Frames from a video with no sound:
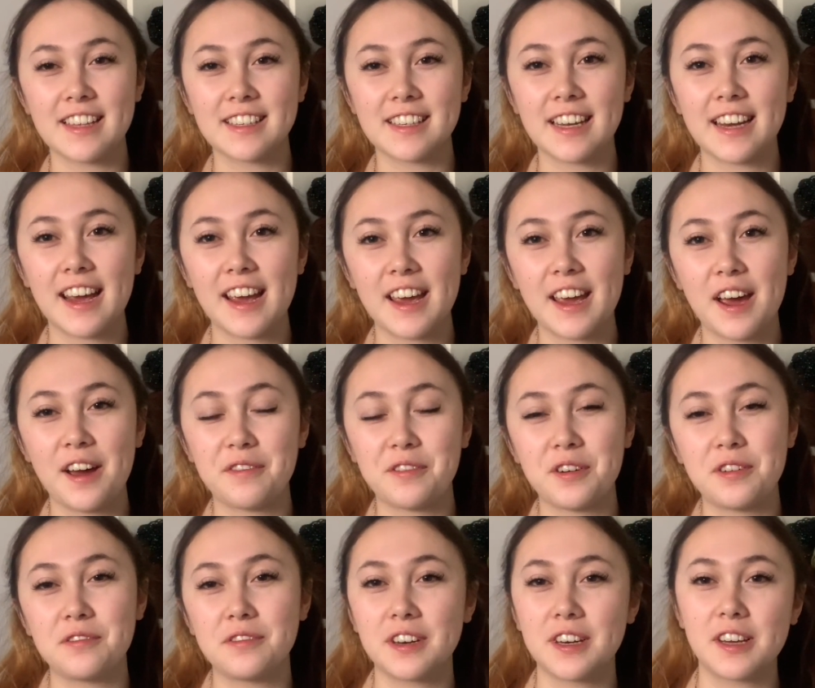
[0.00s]
Today I've
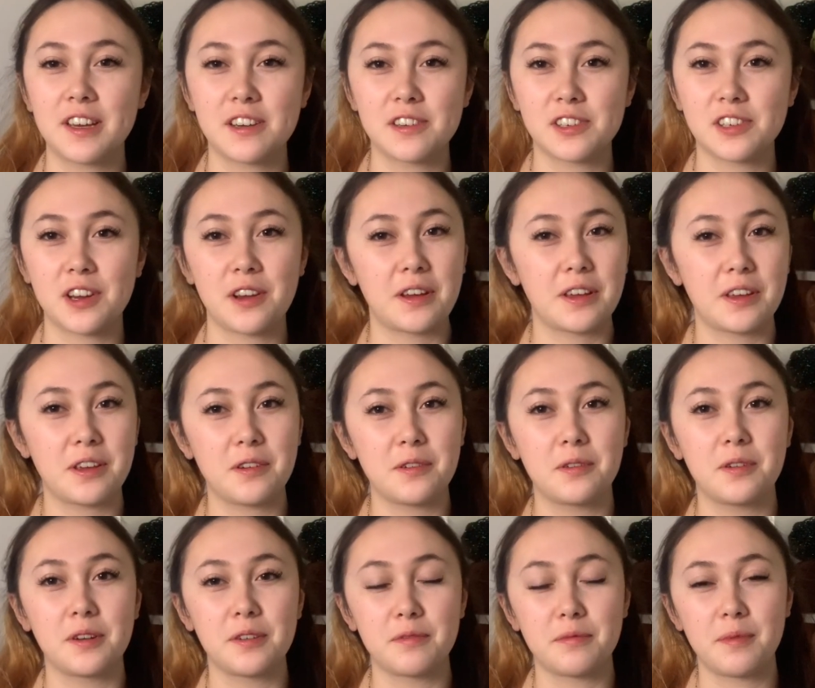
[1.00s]
got a video showing you
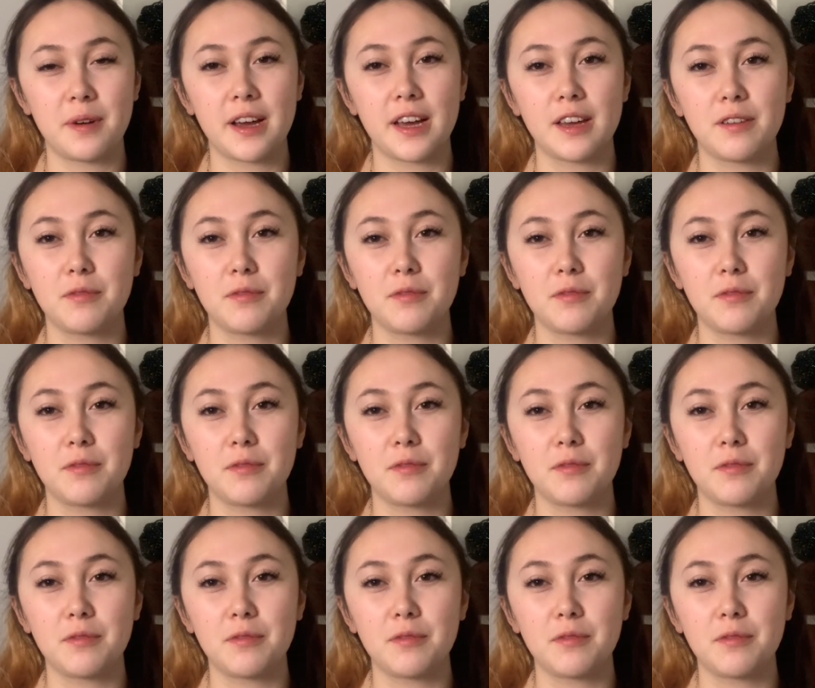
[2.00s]
all of my